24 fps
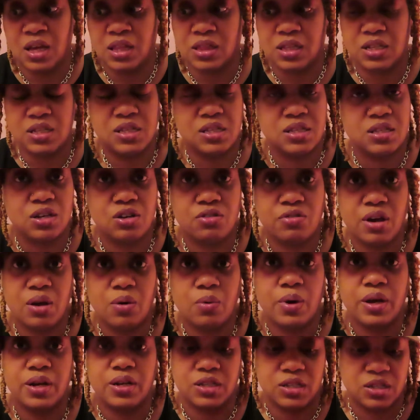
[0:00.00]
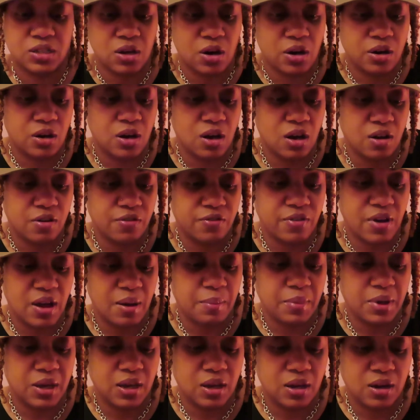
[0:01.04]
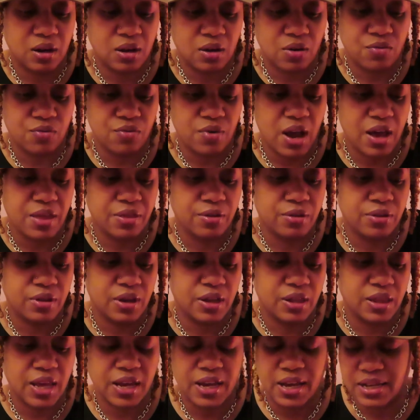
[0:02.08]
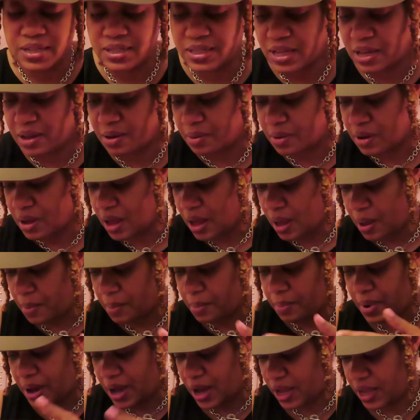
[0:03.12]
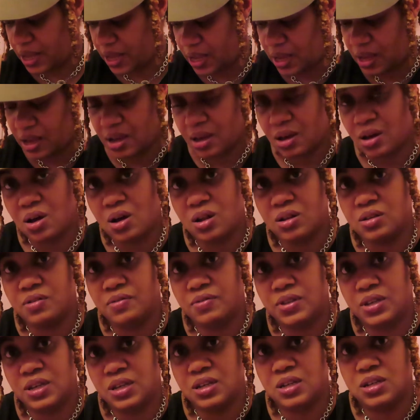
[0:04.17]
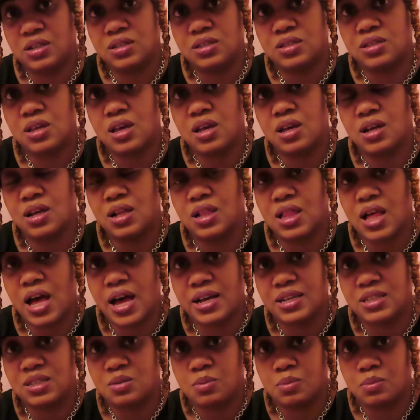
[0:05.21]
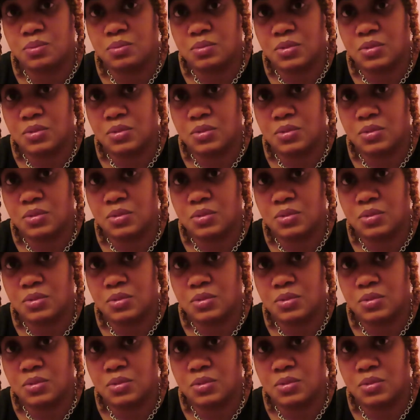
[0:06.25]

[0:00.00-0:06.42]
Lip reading: this is a great way to start off. I mean, rather than, like I said, buying all of these glass